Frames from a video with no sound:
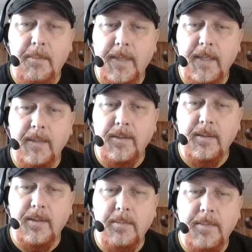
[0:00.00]
Because
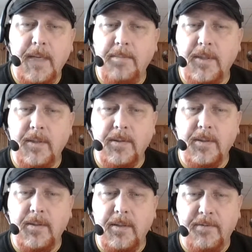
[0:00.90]
sometimes
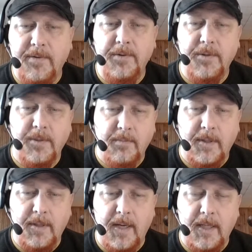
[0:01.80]
there's confusion
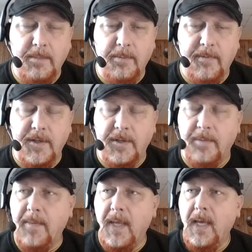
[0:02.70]
with God's provision.